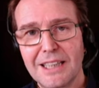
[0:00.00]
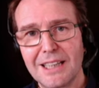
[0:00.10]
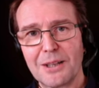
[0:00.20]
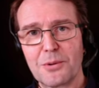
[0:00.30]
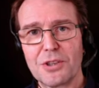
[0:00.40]

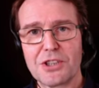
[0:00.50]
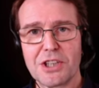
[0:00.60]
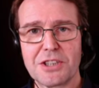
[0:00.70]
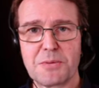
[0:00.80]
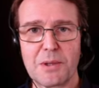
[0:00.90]
uh, with the
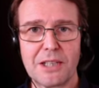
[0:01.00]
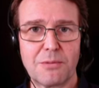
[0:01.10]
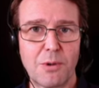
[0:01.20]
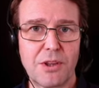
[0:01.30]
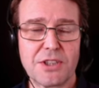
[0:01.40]
shutter
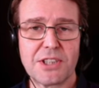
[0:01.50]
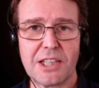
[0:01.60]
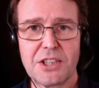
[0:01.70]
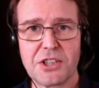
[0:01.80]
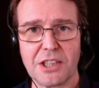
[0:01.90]
speed with the
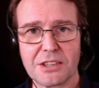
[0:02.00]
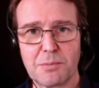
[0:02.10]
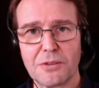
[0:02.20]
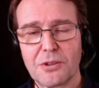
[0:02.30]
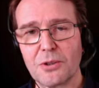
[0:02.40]
steady shot
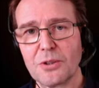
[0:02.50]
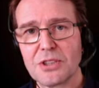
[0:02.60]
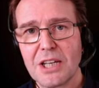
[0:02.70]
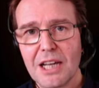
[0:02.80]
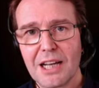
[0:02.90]
but of
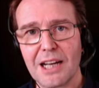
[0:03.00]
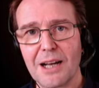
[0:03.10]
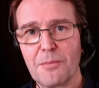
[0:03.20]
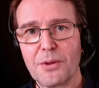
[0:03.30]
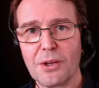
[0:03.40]
course
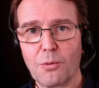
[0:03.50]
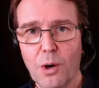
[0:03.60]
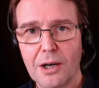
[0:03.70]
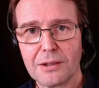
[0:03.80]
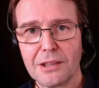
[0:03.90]
um, the
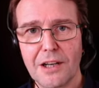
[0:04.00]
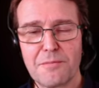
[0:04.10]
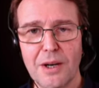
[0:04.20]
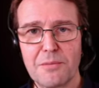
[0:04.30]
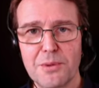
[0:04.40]

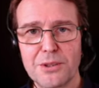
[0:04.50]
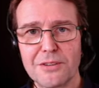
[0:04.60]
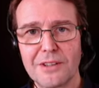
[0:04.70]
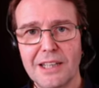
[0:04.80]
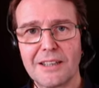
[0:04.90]
wildlife might
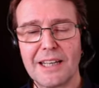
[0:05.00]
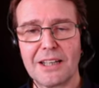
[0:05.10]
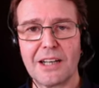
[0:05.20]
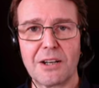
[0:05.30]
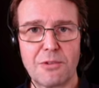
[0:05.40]
move and
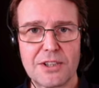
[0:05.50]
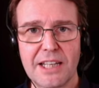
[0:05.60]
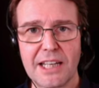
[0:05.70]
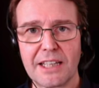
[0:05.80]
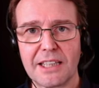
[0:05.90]
then I risk
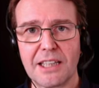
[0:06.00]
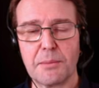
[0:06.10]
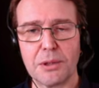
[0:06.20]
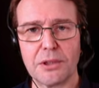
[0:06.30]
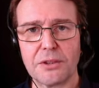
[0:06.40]
getting a
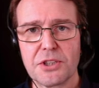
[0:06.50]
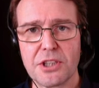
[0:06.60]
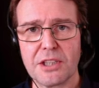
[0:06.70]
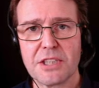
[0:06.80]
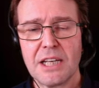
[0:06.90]
blurry
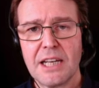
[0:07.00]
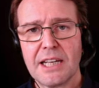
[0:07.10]
shot.